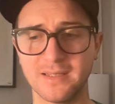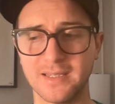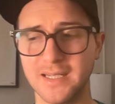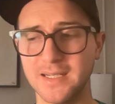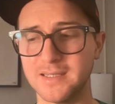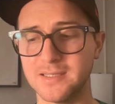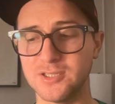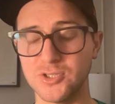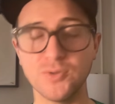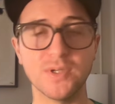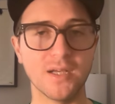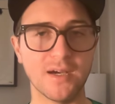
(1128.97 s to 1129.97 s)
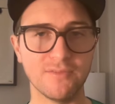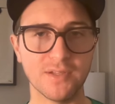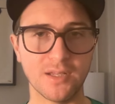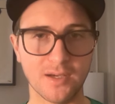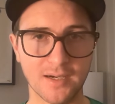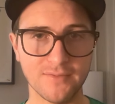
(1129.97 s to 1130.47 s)
they didn't do enough
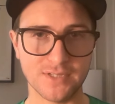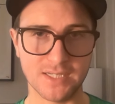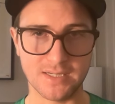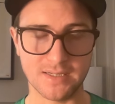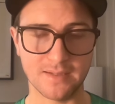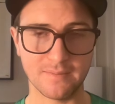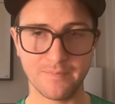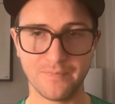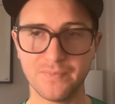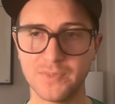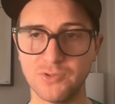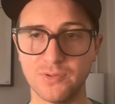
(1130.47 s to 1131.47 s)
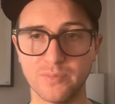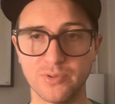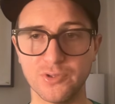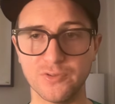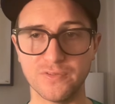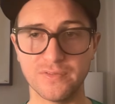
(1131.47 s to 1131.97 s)
in the offseason to
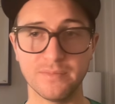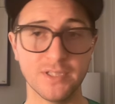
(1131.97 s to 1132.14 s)
improve.